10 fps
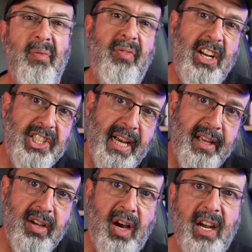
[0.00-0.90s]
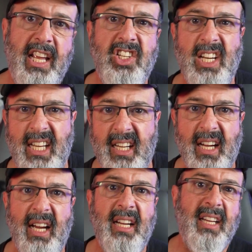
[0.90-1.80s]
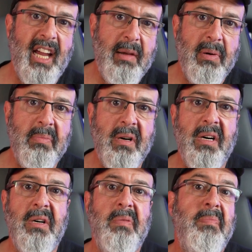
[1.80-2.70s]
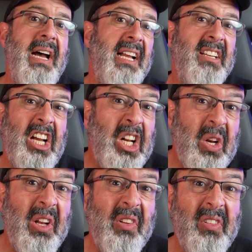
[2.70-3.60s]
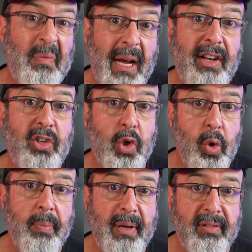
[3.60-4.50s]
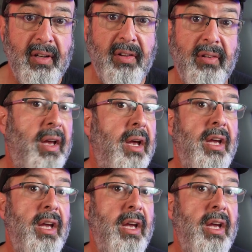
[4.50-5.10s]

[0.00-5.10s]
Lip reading: Fresh out of college, eager, capable, but clueless about your business.